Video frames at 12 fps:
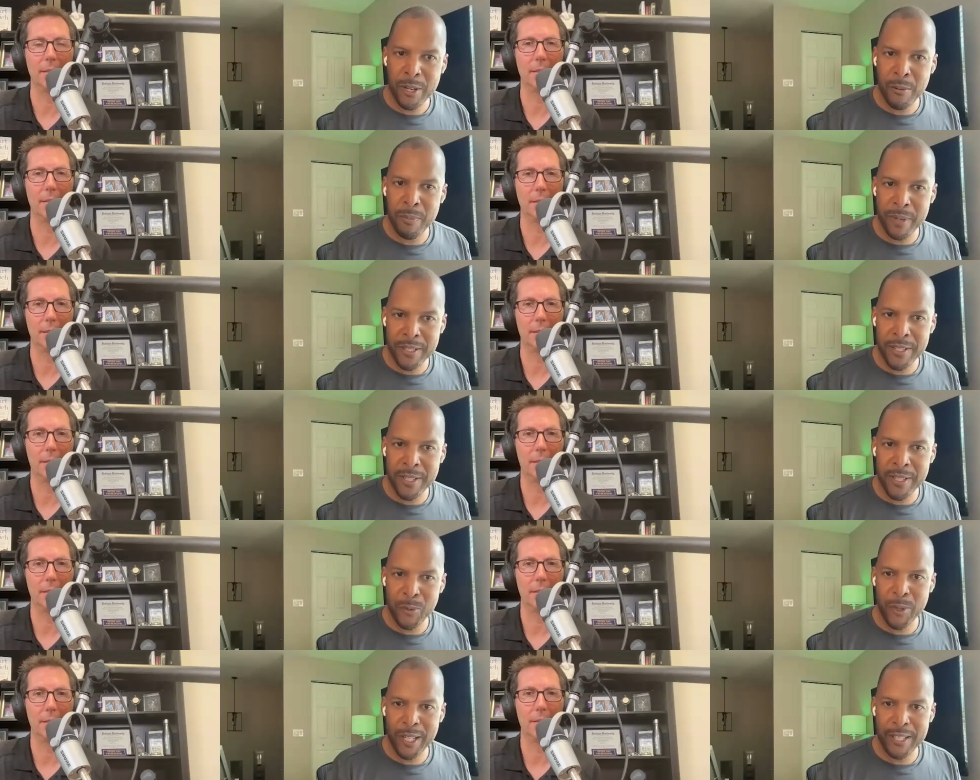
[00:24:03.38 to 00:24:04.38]
Speaker 1: but your
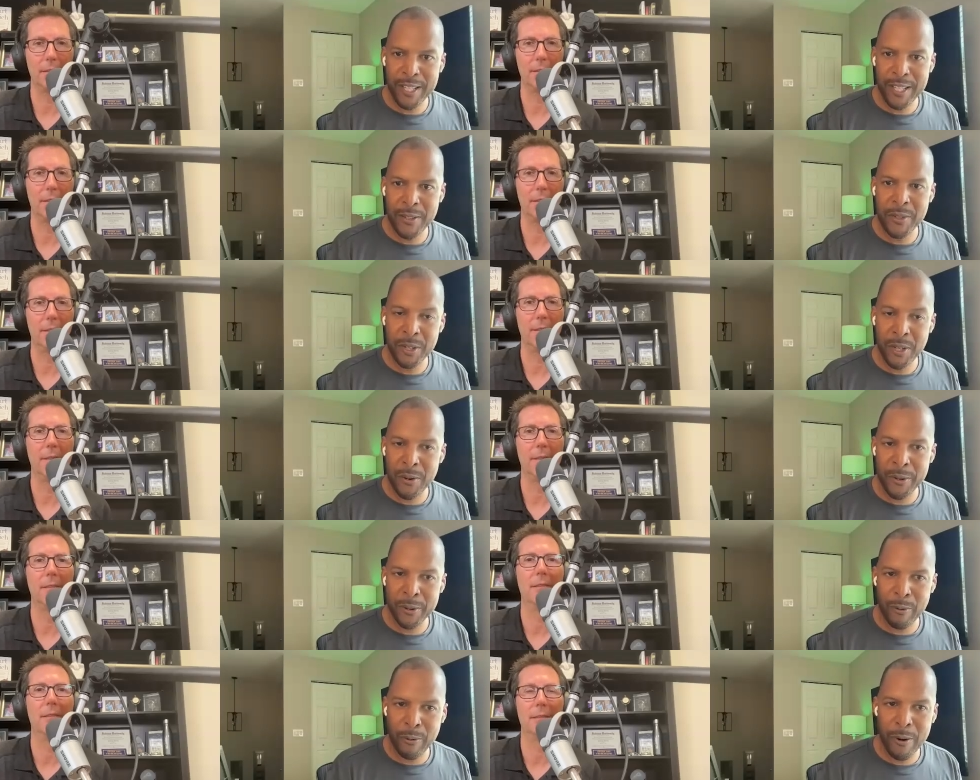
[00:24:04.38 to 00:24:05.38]
business will continue to
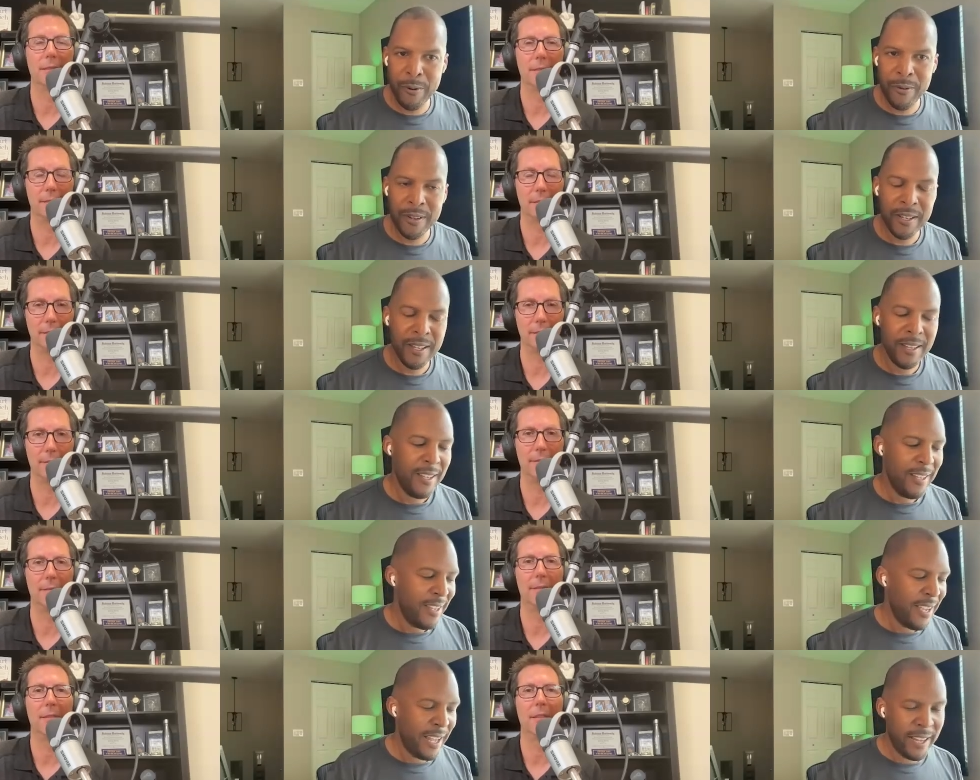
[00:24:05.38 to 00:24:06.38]
go and grow.
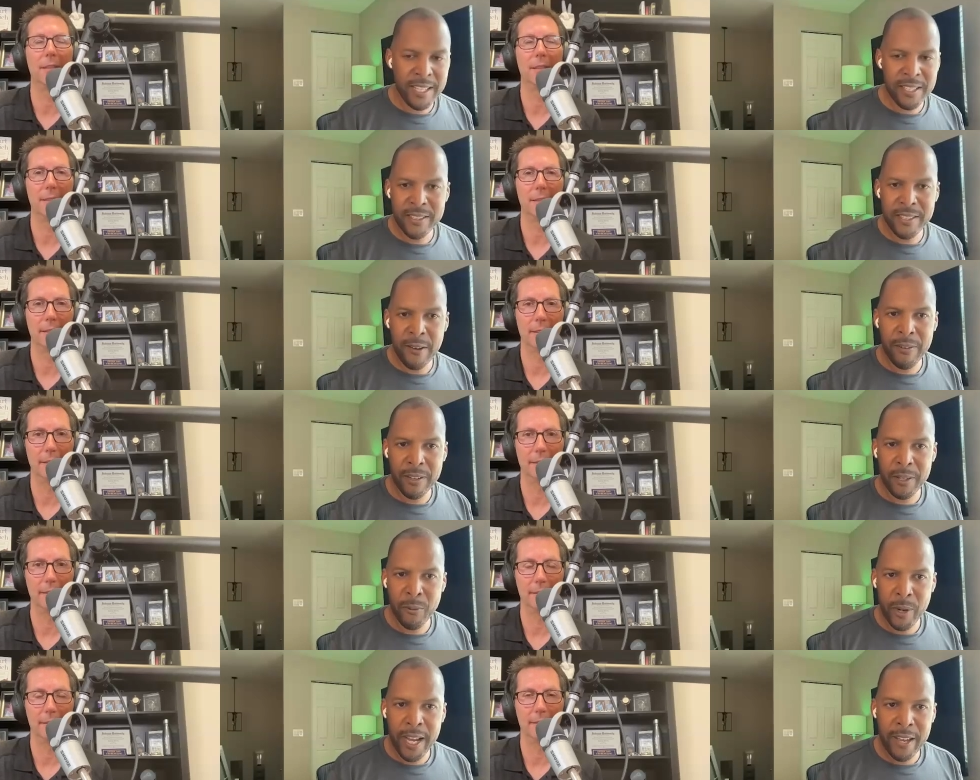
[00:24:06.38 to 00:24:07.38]
And that's
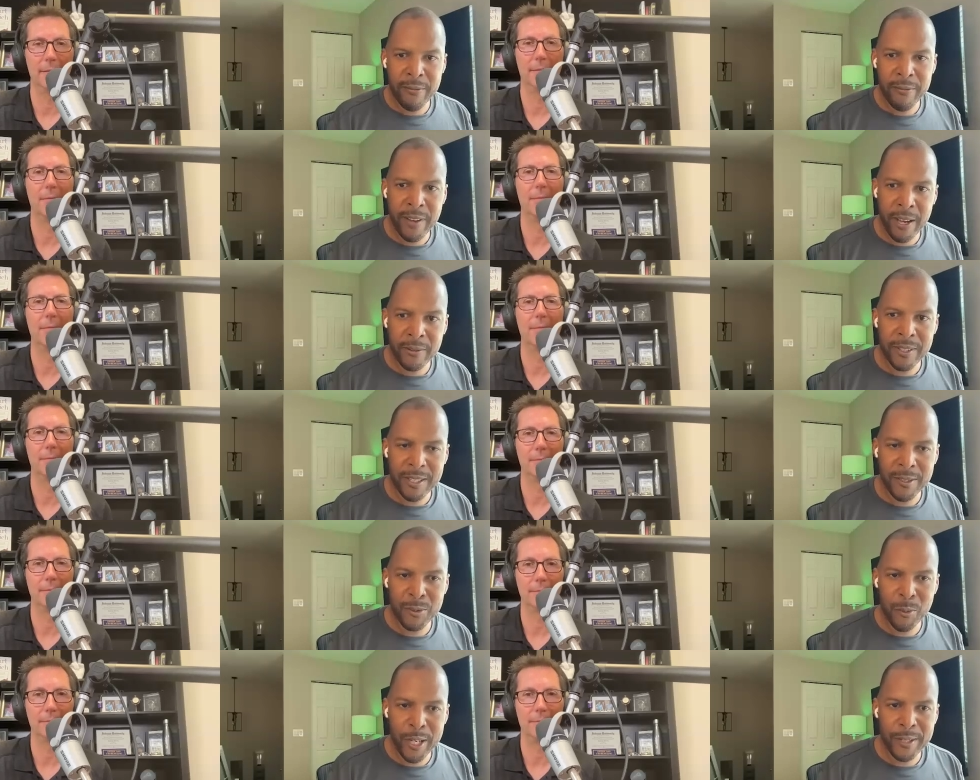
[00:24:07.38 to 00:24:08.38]
definitely what I have found
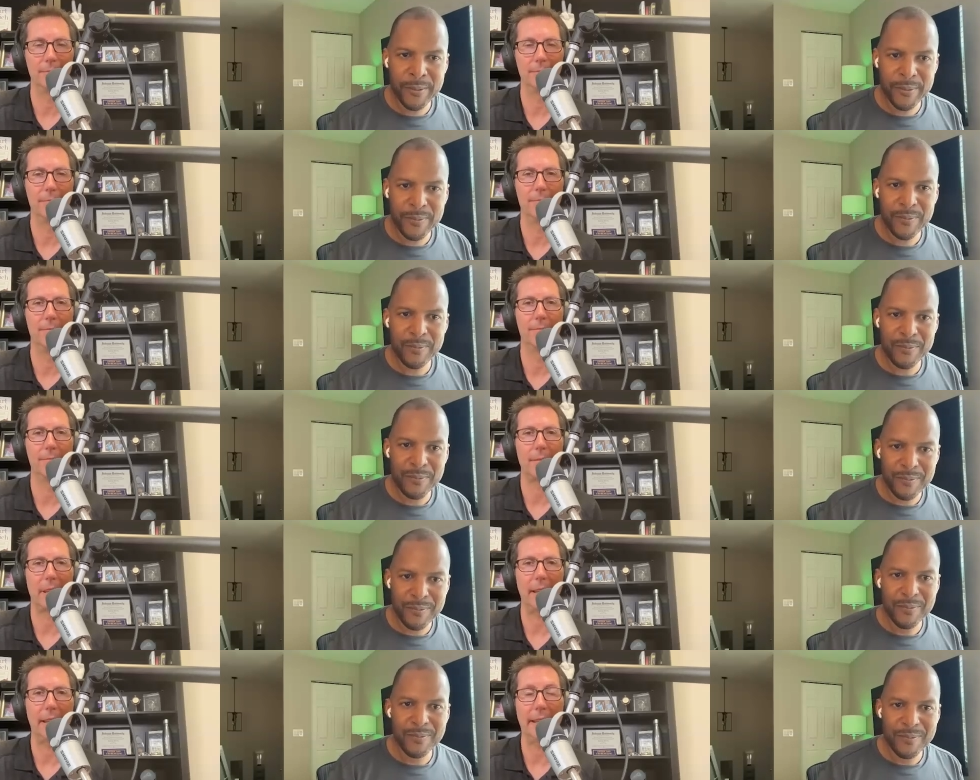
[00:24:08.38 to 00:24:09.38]
as well.
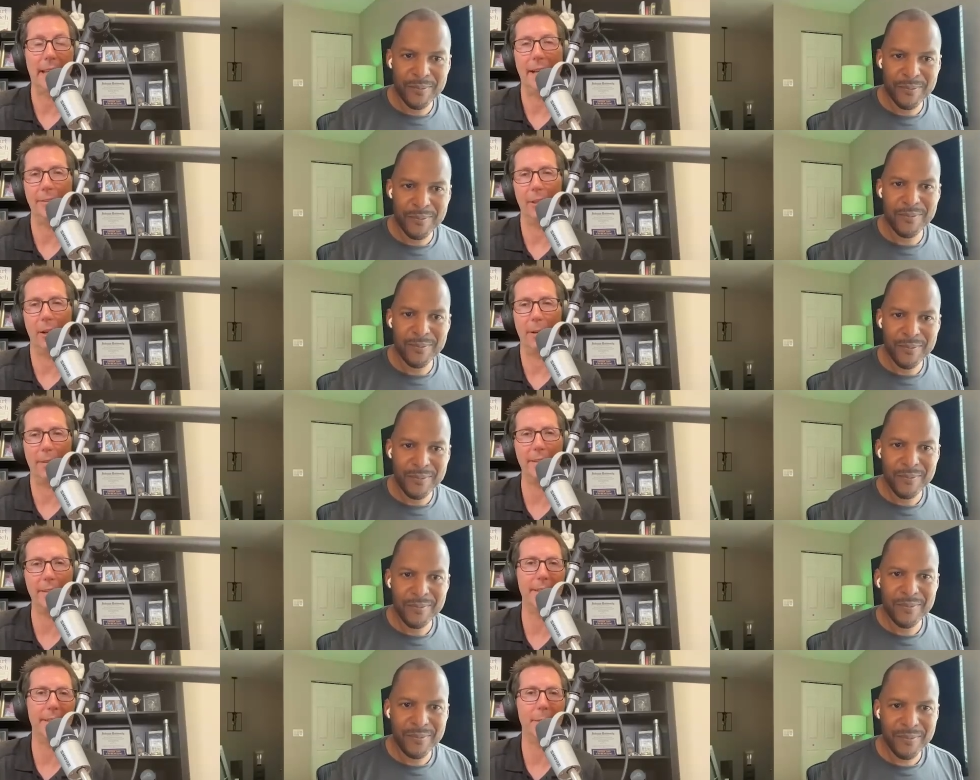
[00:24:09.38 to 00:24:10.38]
Speaker 2: Yeah, it's all about the
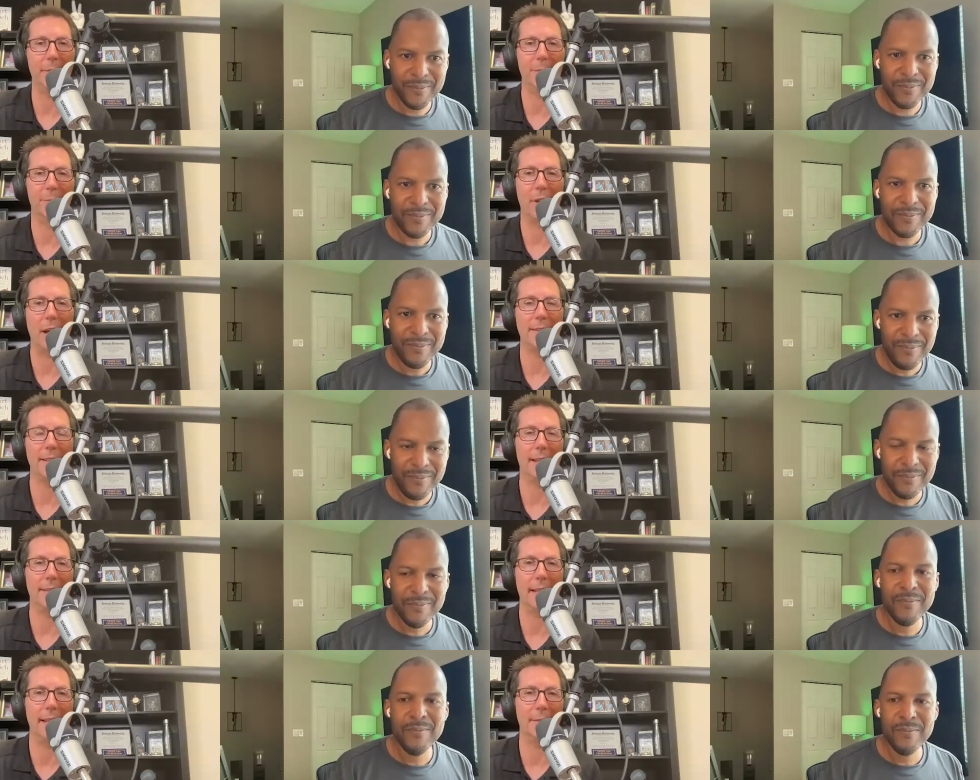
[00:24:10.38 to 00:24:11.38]
systems and
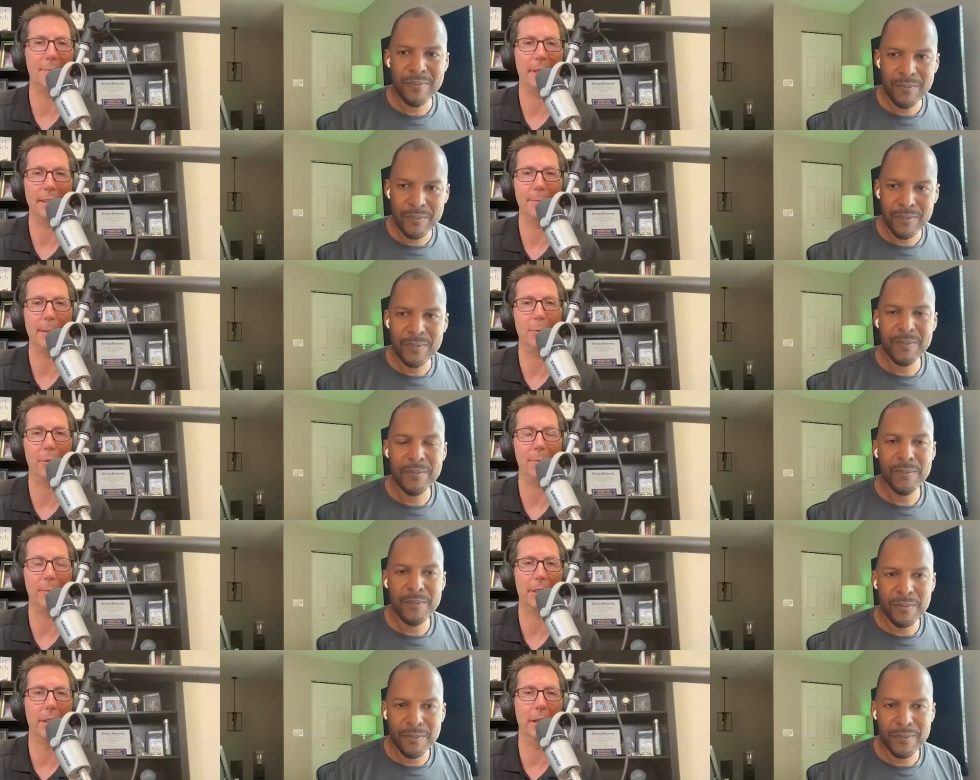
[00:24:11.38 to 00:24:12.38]
process as as people
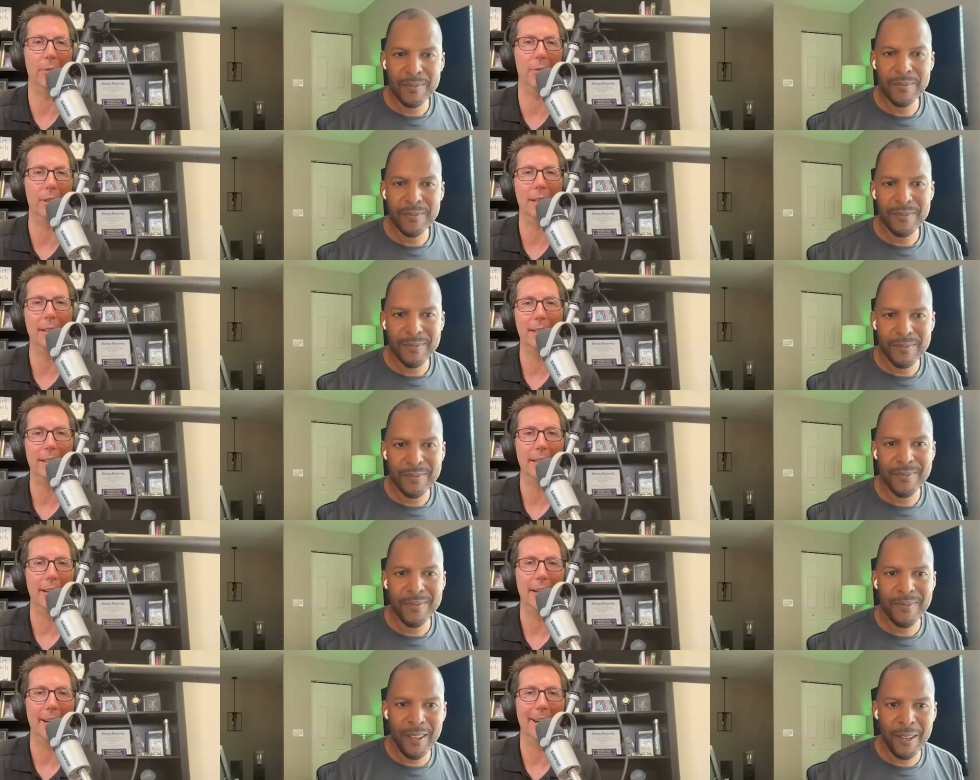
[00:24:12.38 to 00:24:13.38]
come and go,
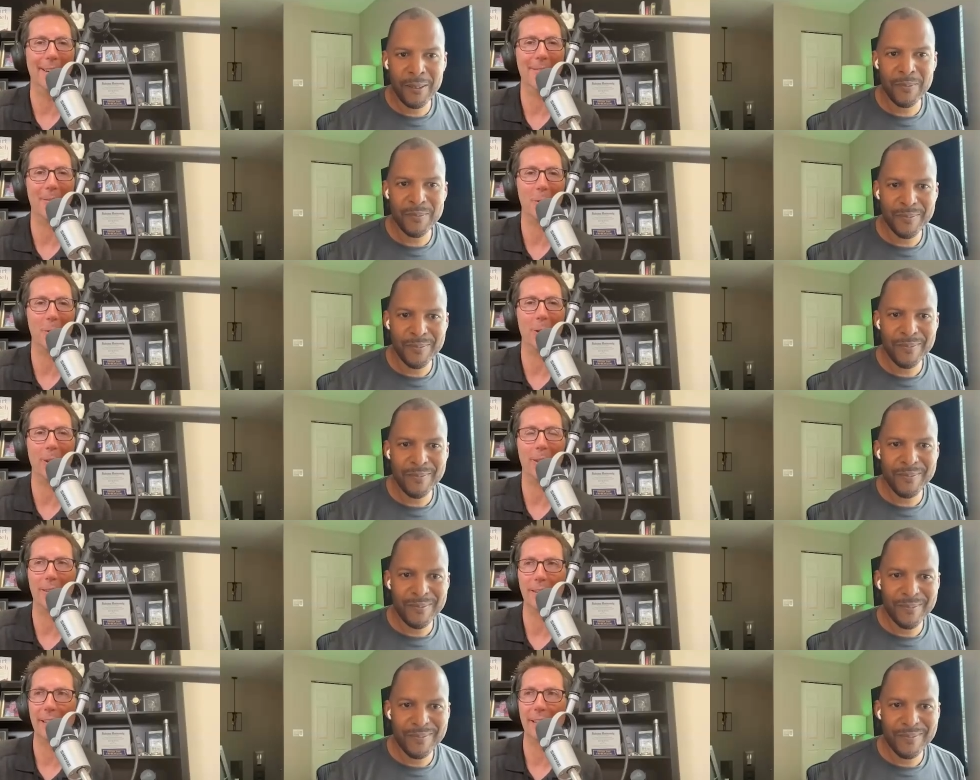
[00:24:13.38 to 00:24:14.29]
uh, yeah. for sure.